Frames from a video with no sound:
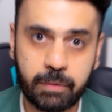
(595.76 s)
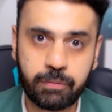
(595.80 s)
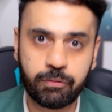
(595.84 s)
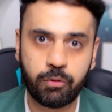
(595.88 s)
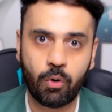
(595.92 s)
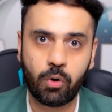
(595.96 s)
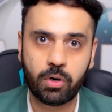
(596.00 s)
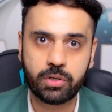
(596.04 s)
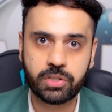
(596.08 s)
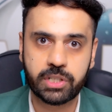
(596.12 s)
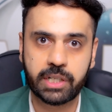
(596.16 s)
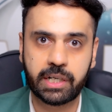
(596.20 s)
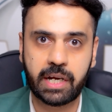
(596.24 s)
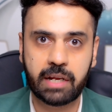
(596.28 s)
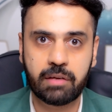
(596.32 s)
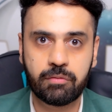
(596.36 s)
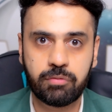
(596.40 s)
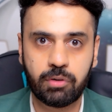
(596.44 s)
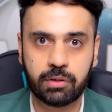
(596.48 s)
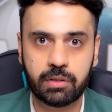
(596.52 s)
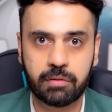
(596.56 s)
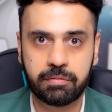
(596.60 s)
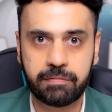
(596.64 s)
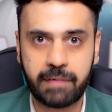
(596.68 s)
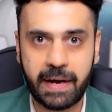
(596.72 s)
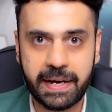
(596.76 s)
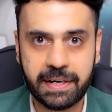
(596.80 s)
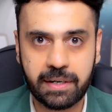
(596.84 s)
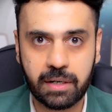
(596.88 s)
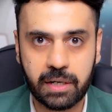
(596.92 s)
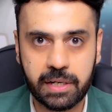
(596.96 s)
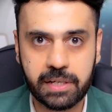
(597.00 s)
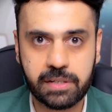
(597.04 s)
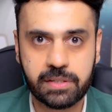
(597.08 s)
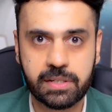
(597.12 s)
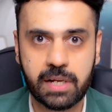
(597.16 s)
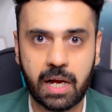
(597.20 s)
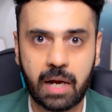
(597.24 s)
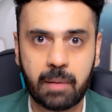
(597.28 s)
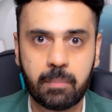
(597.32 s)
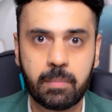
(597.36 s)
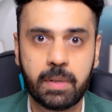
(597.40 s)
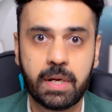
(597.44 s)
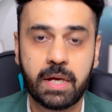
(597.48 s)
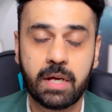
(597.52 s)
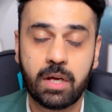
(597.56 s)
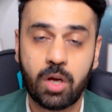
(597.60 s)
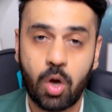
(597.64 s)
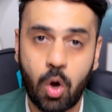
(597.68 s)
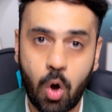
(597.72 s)
before sitting for the final exam,
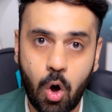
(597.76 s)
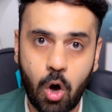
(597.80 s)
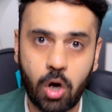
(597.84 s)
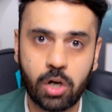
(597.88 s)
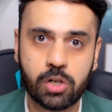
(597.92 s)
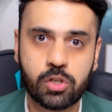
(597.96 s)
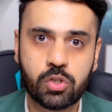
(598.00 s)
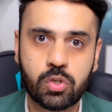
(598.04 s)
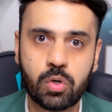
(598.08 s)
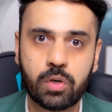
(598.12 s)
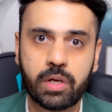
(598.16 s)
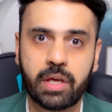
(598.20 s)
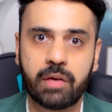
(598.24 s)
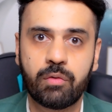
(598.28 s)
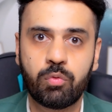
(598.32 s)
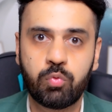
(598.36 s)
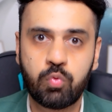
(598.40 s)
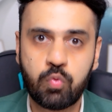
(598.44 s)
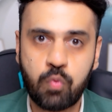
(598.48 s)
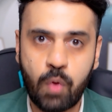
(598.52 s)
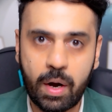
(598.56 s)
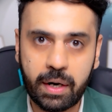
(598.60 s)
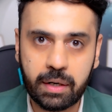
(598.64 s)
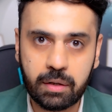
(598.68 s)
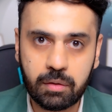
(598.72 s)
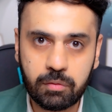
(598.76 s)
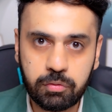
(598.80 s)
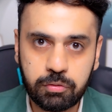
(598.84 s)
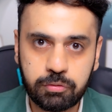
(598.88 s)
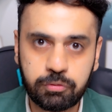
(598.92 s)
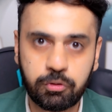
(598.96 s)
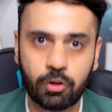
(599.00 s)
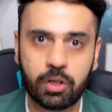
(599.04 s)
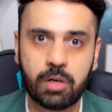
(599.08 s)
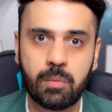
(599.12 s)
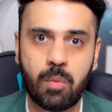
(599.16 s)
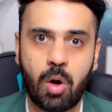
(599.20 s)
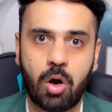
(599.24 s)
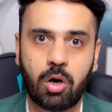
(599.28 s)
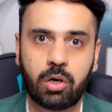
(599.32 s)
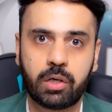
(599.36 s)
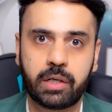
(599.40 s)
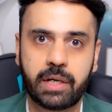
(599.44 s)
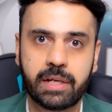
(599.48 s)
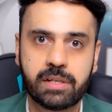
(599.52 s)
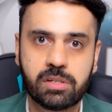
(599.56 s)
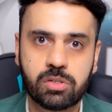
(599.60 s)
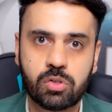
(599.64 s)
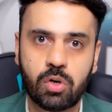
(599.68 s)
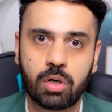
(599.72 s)
also give one full mock
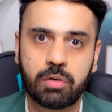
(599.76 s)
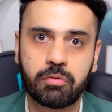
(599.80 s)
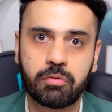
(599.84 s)
test